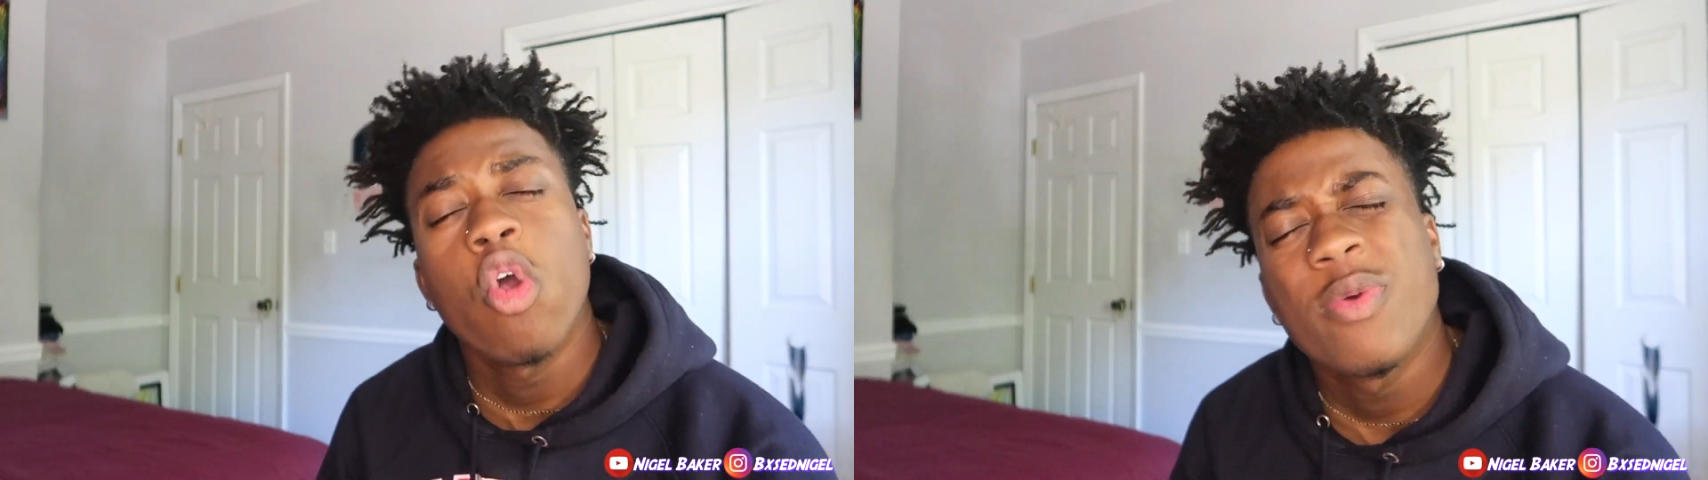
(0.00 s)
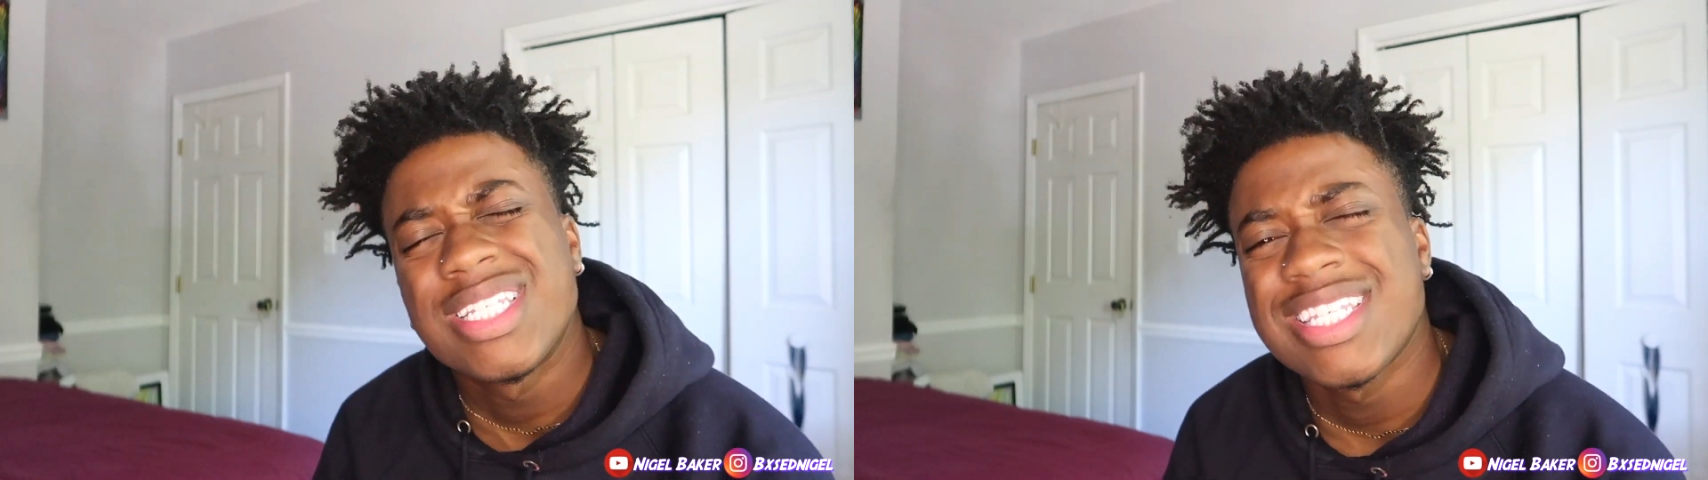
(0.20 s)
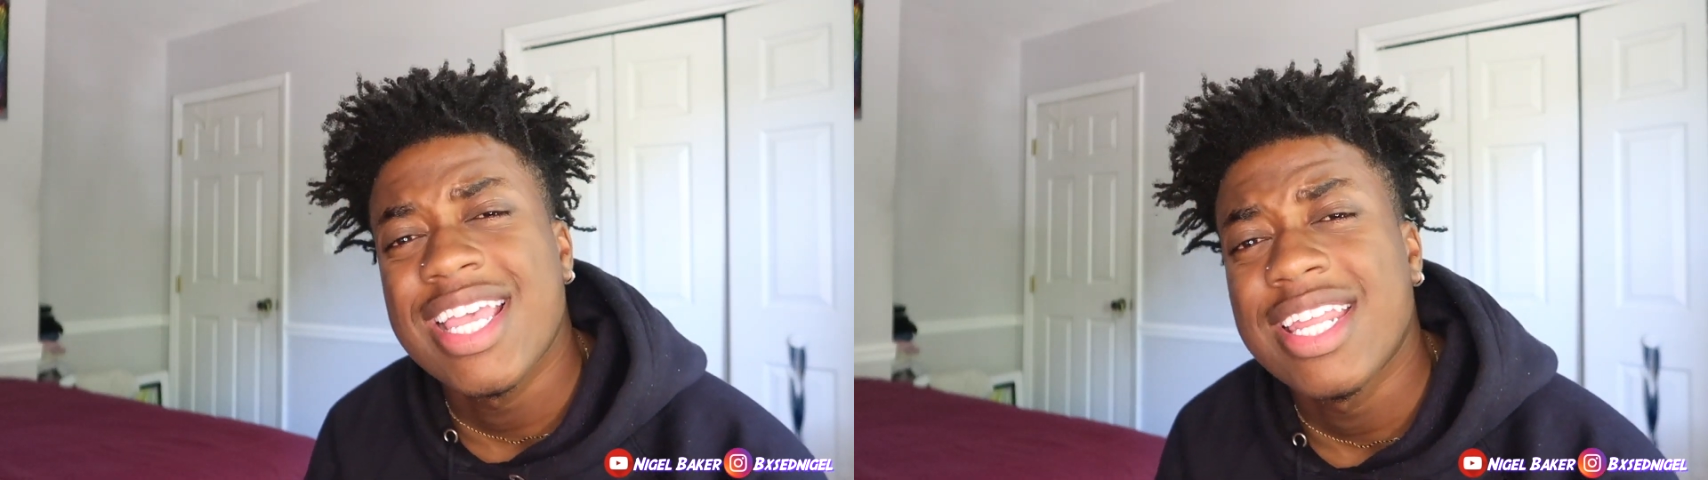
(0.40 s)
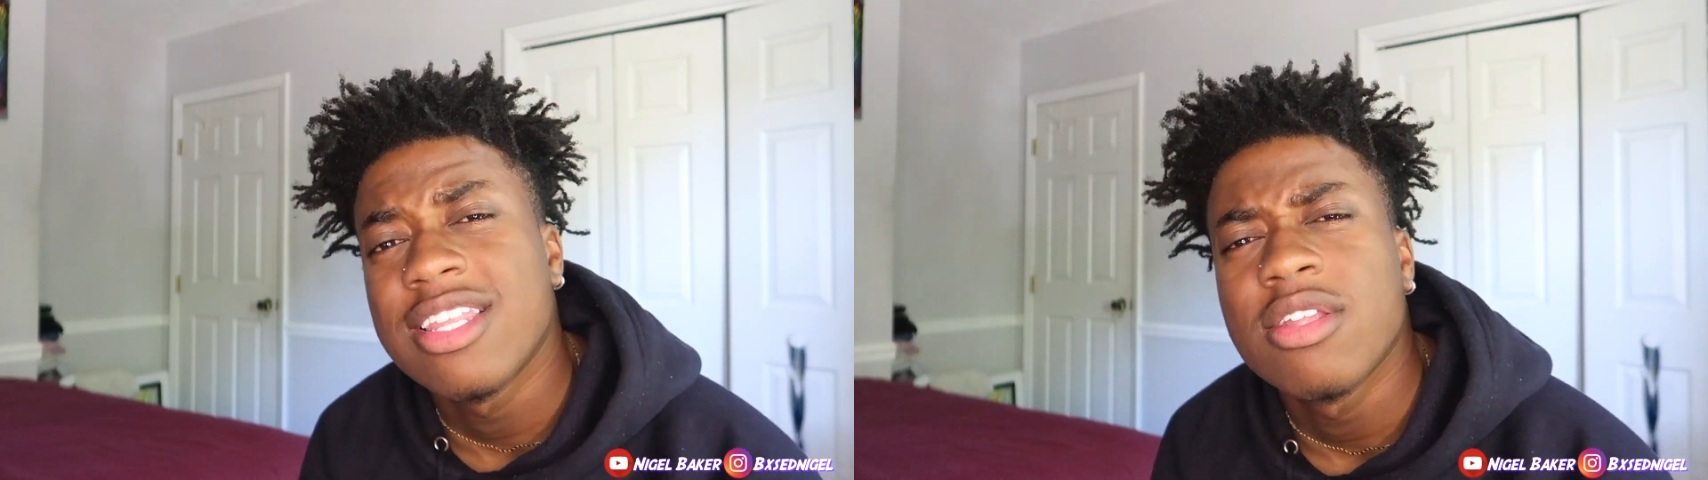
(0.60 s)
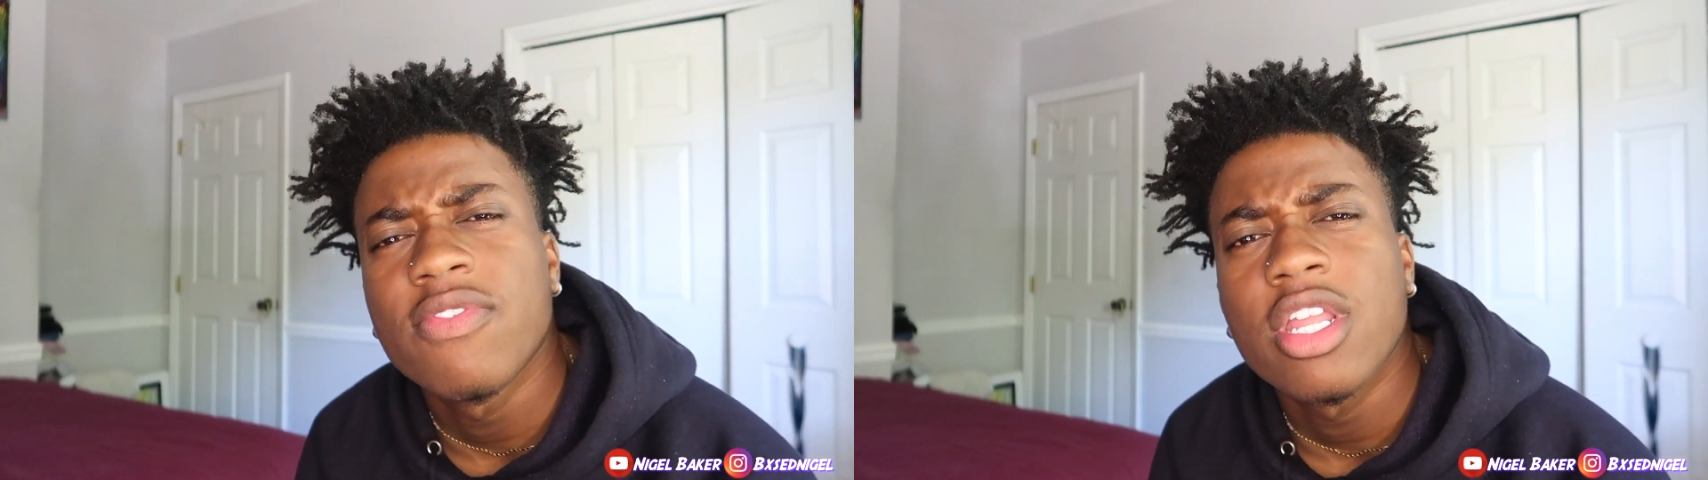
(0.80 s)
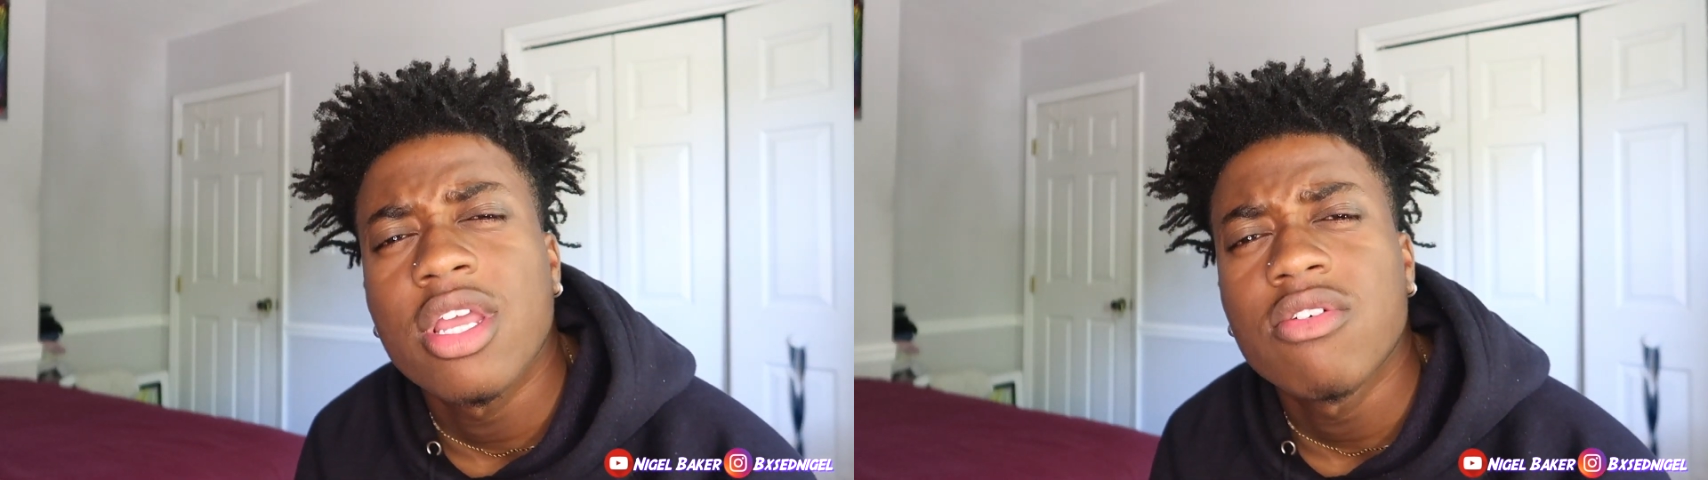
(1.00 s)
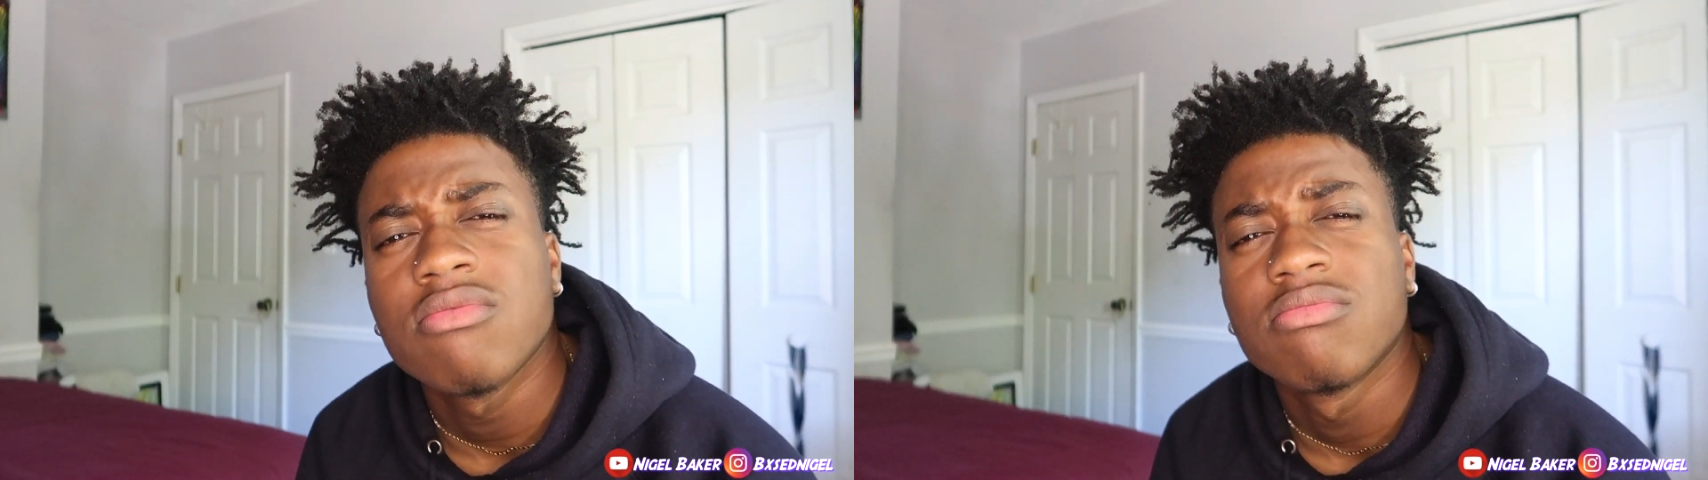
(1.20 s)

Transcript: what we said in the video,